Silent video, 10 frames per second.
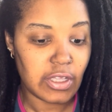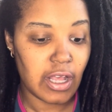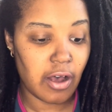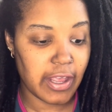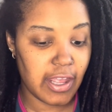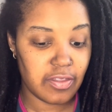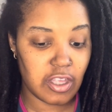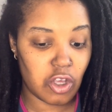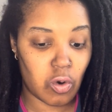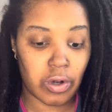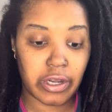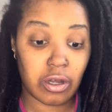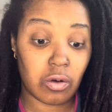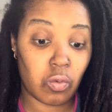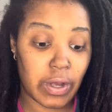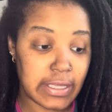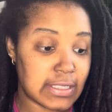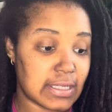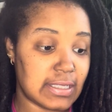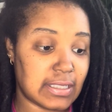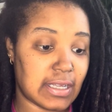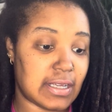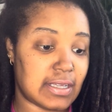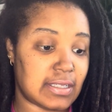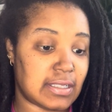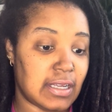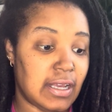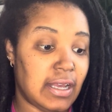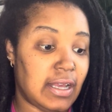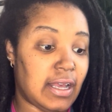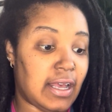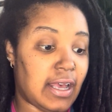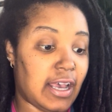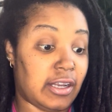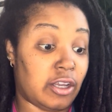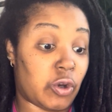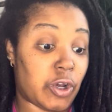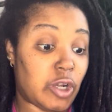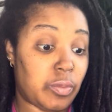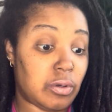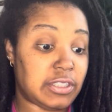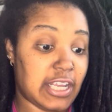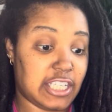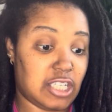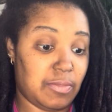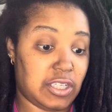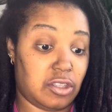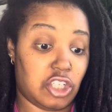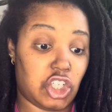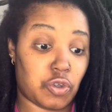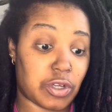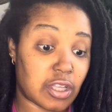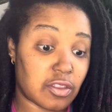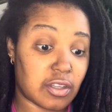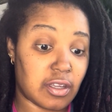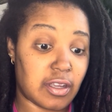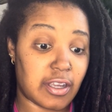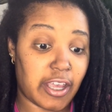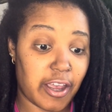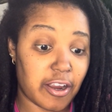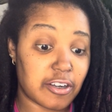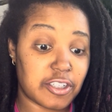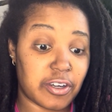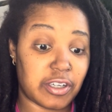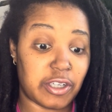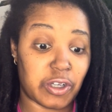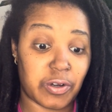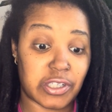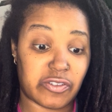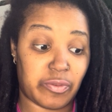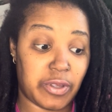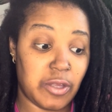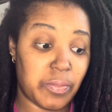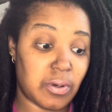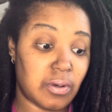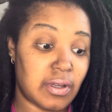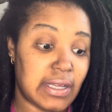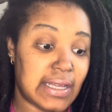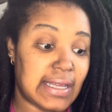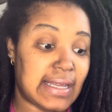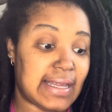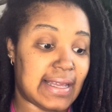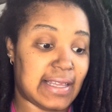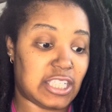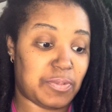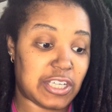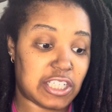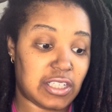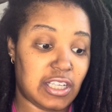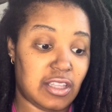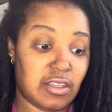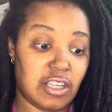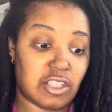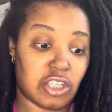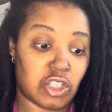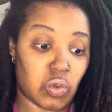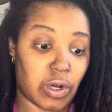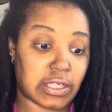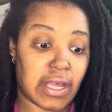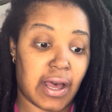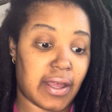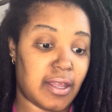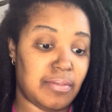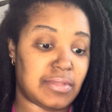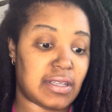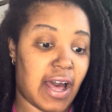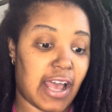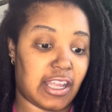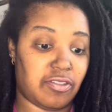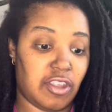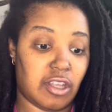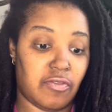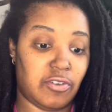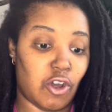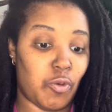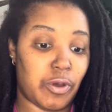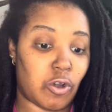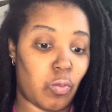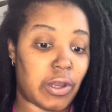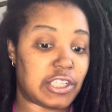Okay, then Cornel West, he says, an incredible testament to the strength, character, and endurance of a people, especially in these historic times. I can think of no better way to